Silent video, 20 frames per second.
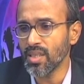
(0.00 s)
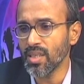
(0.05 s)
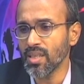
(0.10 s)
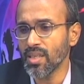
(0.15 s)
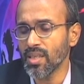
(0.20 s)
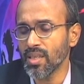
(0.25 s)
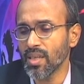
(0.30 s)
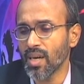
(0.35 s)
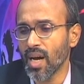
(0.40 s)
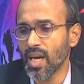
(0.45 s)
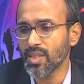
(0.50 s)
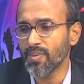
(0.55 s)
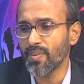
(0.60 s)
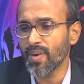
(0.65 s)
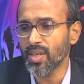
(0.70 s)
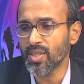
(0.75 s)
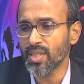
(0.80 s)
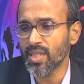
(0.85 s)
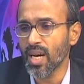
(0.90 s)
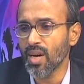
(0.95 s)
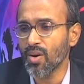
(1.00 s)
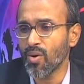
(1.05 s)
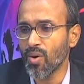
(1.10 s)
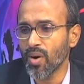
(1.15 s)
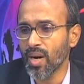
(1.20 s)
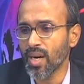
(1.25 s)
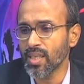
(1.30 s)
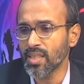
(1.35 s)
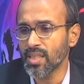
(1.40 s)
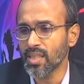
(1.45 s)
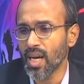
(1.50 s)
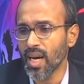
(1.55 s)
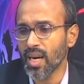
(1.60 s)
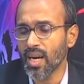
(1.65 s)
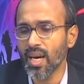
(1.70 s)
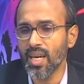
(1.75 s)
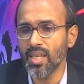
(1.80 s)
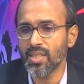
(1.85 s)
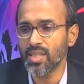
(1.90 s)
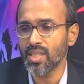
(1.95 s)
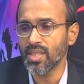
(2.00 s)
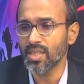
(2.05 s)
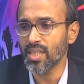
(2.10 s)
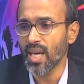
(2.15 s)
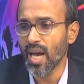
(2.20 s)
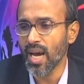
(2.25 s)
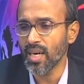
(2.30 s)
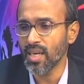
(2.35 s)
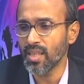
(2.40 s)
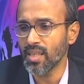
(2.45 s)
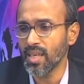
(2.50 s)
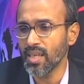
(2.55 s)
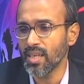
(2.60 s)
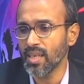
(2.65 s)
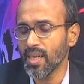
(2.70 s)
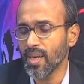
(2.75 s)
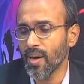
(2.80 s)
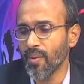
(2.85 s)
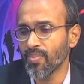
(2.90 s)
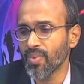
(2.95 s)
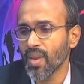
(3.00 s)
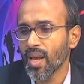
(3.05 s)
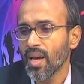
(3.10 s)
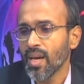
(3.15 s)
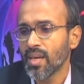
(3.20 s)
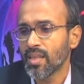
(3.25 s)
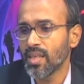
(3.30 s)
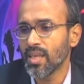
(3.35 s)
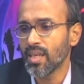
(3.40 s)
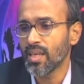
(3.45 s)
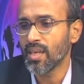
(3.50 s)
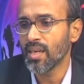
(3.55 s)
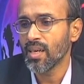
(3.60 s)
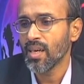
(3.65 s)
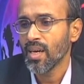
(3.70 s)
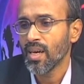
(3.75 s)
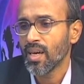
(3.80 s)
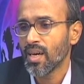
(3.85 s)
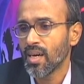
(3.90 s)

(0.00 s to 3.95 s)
as far as stakeholders analysis and then the